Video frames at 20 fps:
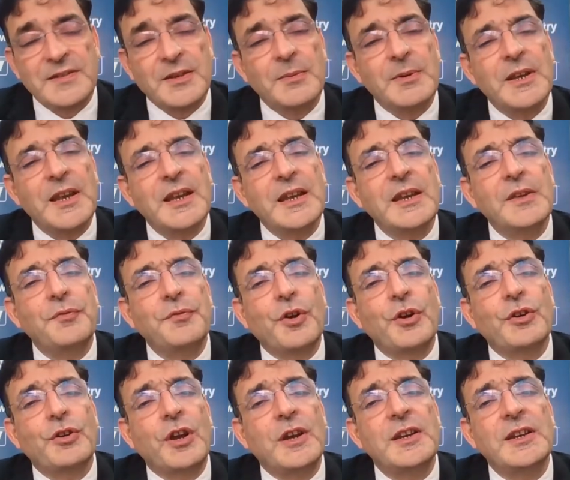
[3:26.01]
Similarly,
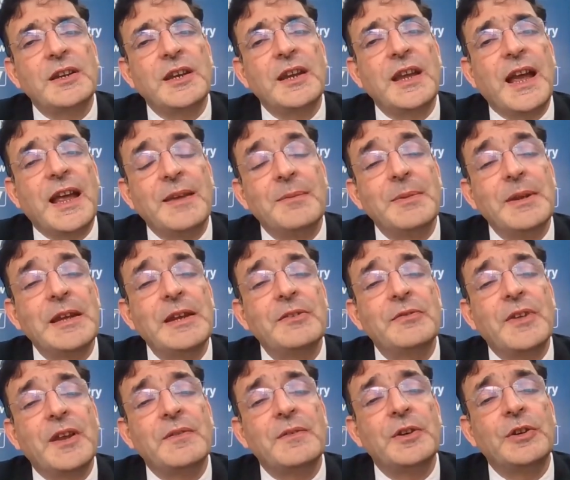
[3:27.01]
for quality, I
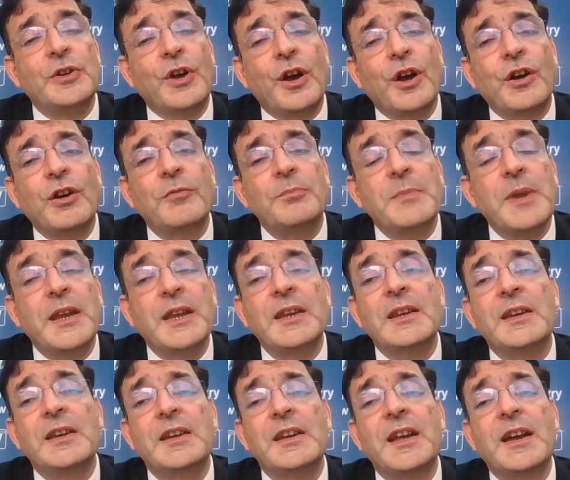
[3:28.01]
believe when we talk of
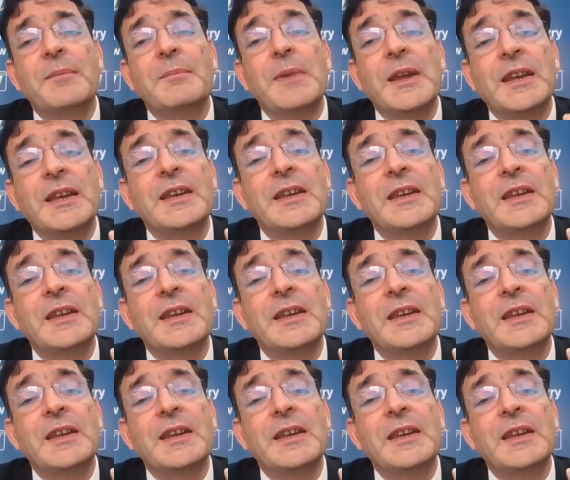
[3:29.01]
Make in India